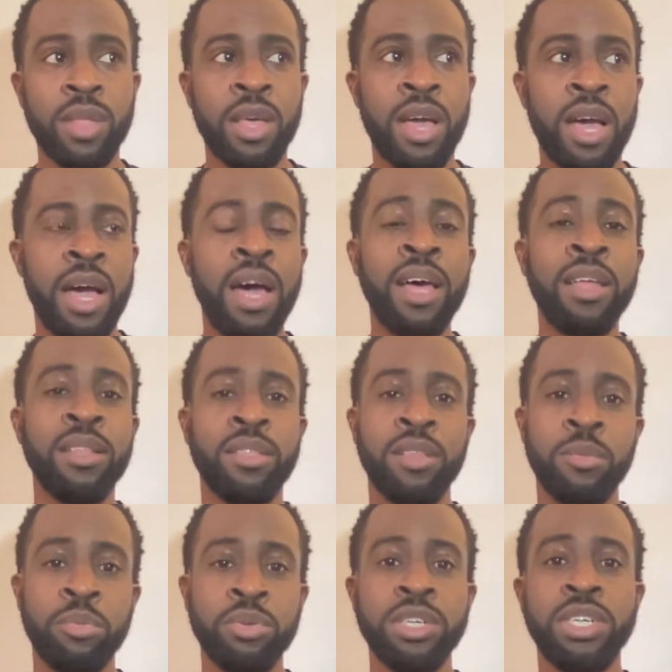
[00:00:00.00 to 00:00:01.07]
I
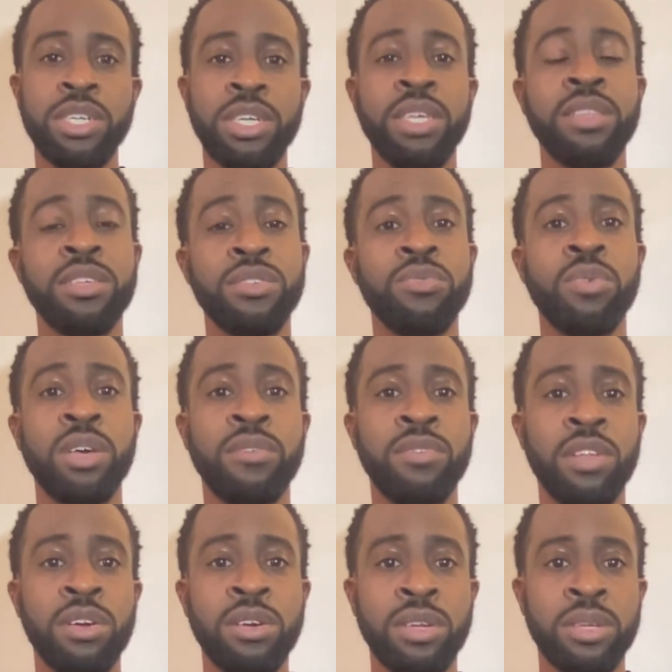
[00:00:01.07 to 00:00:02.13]
appreciate this way of
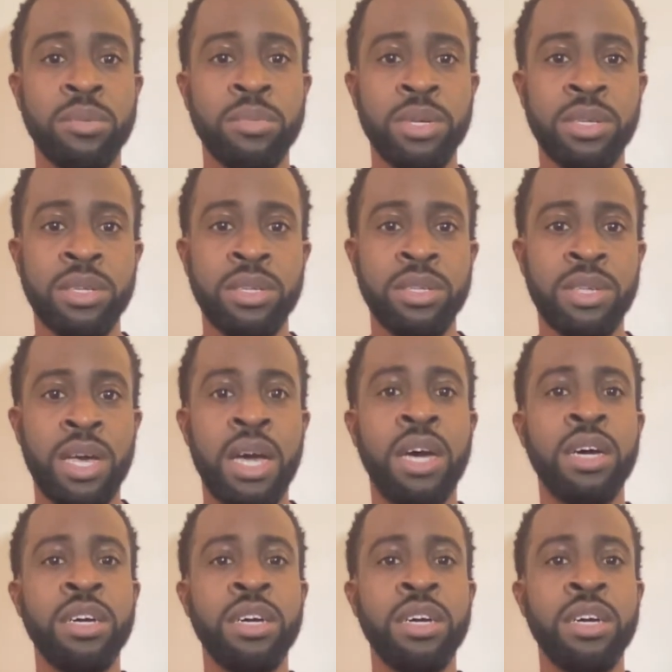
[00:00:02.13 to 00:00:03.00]
learning because I